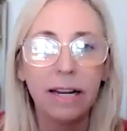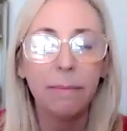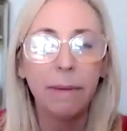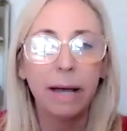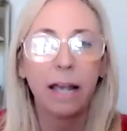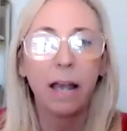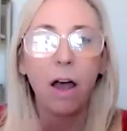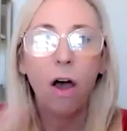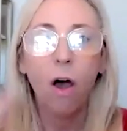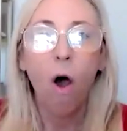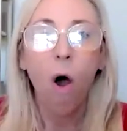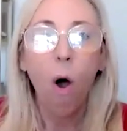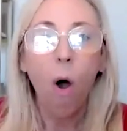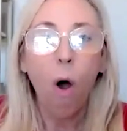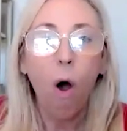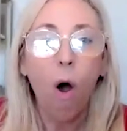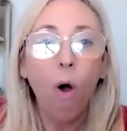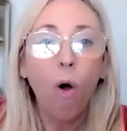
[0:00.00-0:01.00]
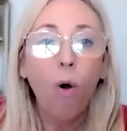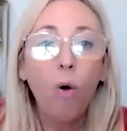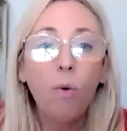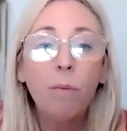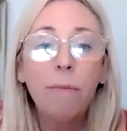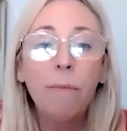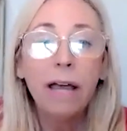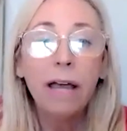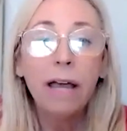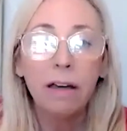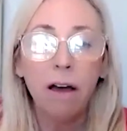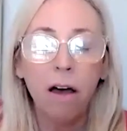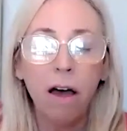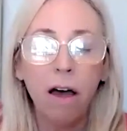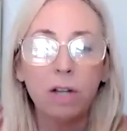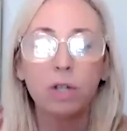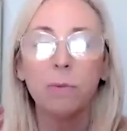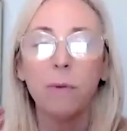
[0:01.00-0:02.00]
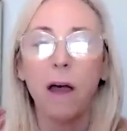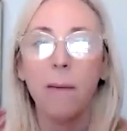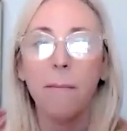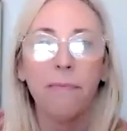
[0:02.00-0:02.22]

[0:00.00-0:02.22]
And I'm like, oh my gosh,